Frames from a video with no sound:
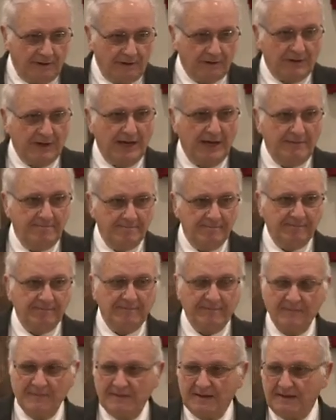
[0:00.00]
Okay?
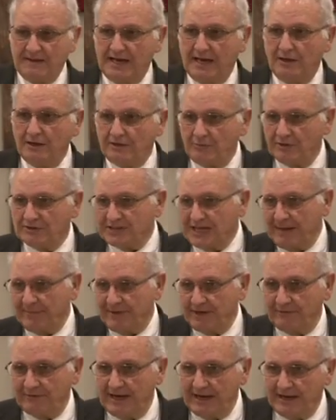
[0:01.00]
Now look what's
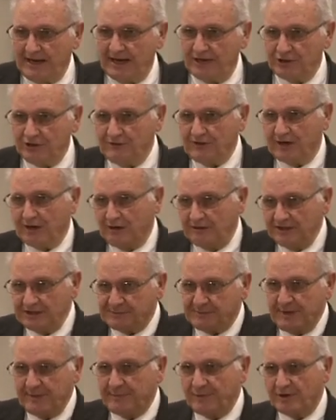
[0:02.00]
happening right now. You've got all
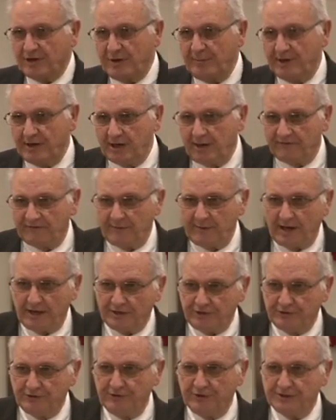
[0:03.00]
these people coming up from
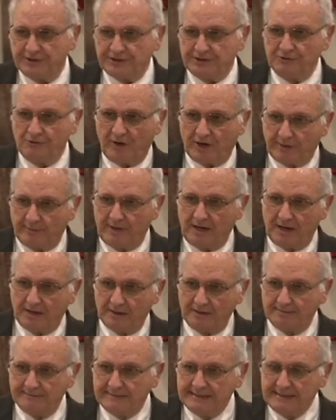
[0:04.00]
Honduras and
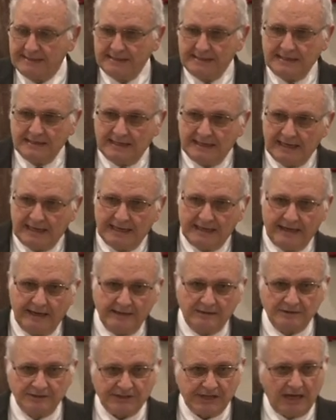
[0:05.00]
Guatemala and, and
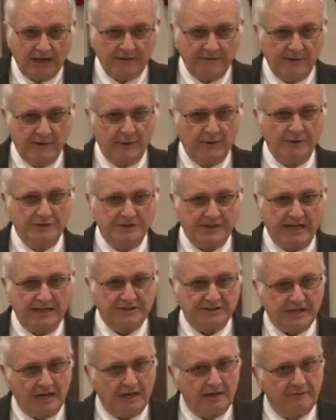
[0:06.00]
El Salvador and
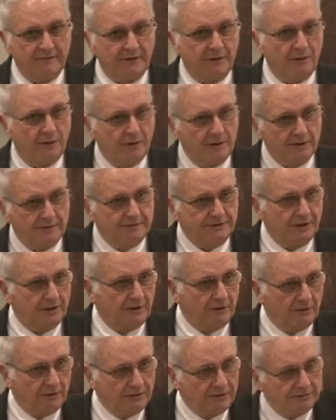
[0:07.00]
San Salvador, and, you
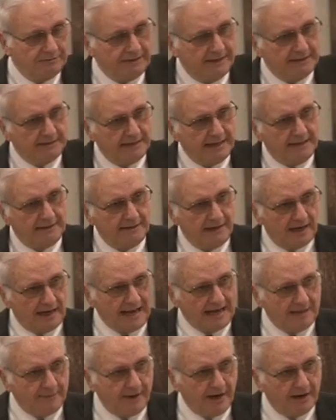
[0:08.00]
know, and, and, and the
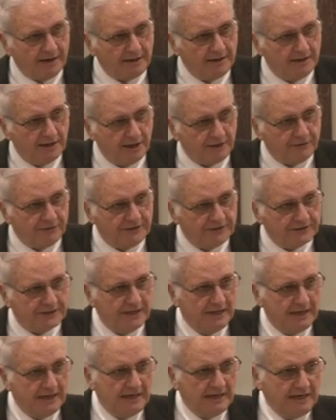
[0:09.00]
Latin American
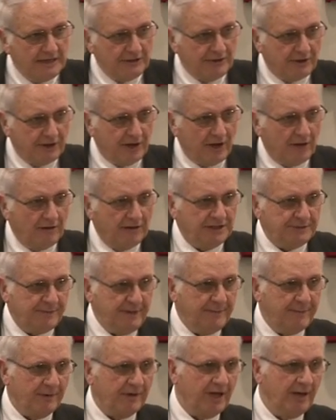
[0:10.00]
countries you got all these
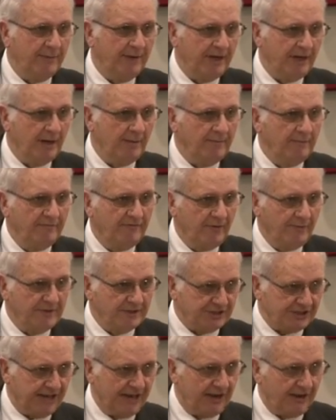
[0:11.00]
people coming up from
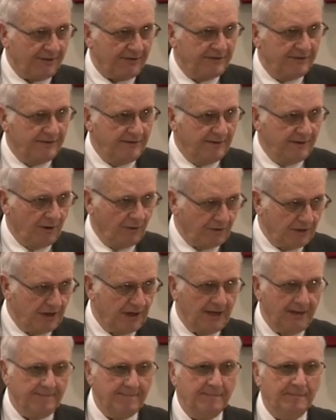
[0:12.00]
the south,
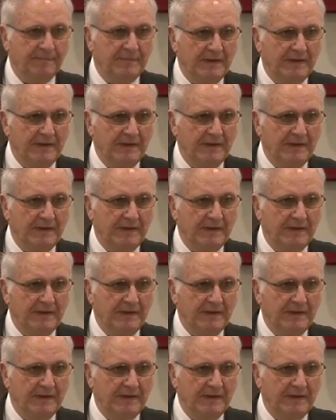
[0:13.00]
okay.